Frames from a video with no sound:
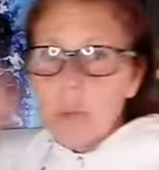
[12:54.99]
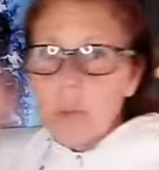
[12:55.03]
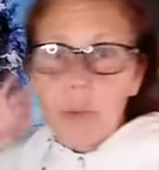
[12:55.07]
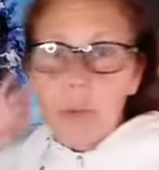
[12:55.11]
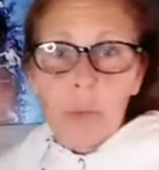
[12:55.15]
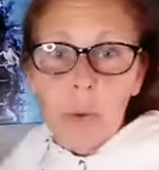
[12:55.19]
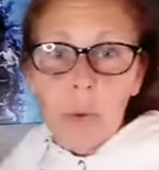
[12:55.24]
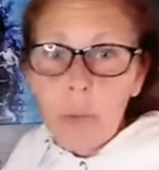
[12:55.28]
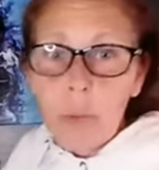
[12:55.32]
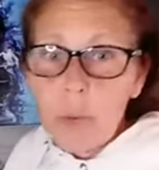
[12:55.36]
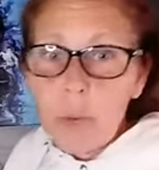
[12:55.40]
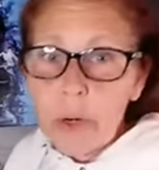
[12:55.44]
when
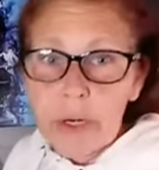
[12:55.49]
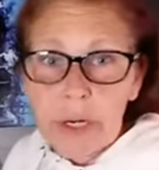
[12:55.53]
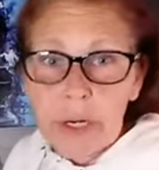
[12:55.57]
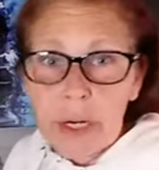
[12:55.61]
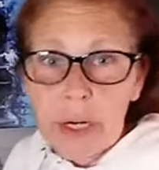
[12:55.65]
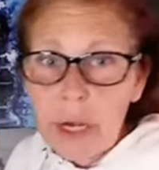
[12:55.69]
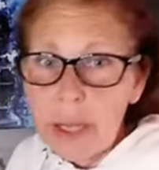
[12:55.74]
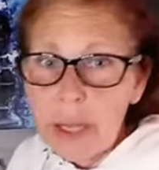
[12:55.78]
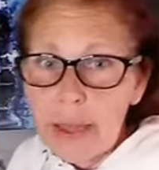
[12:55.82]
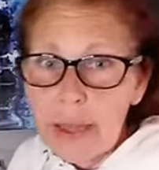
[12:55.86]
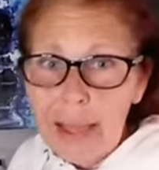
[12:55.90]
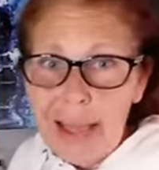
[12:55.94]
we're working
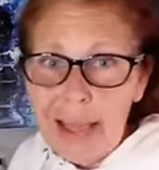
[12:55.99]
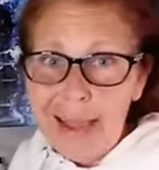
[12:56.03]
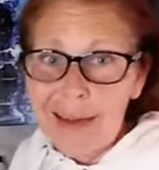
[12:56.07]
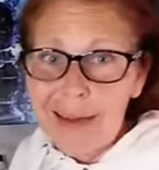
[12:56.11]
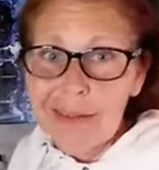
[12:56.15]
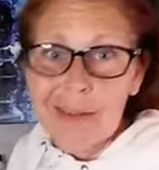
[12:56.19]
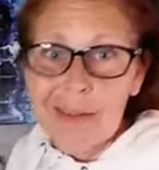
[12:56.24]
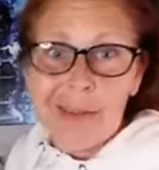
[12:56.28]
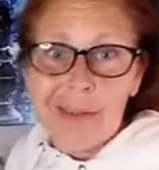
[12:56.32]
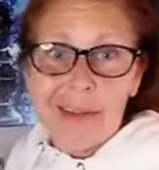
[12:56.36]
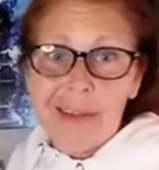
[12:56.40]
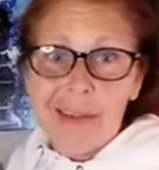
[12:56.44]

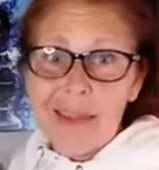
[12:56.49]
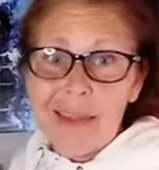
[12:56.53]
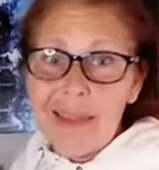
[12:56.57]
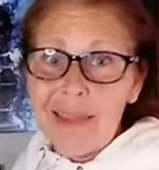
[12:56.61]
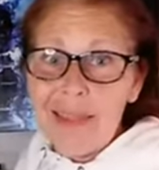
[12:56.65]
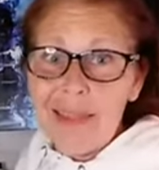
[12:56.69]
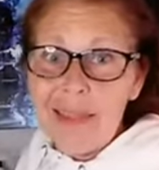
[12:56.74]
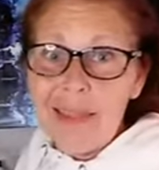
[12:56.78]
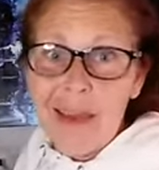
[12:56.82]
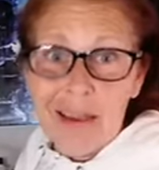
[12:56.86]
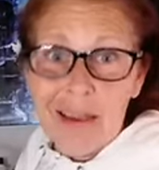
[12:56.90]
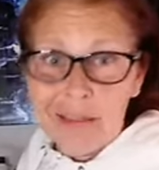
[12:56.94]
online,
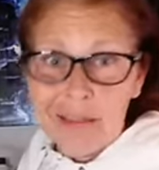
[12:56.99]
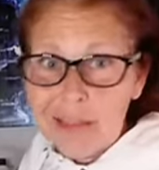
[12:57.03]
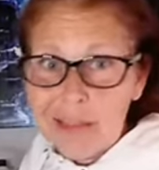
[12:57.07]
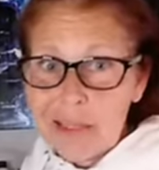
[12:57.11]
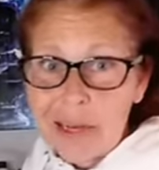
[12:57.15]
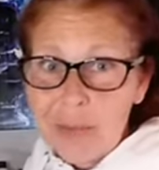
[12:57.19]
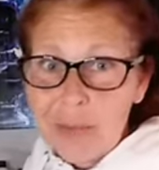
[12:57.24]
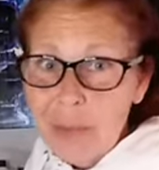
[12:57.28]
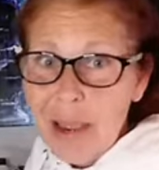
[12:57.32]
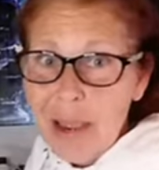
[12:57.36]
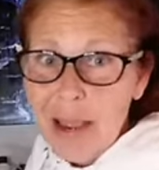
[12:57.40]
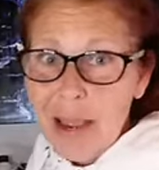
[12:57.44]
that
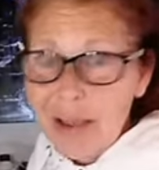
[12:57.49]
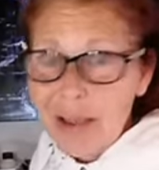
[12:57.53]
stuff,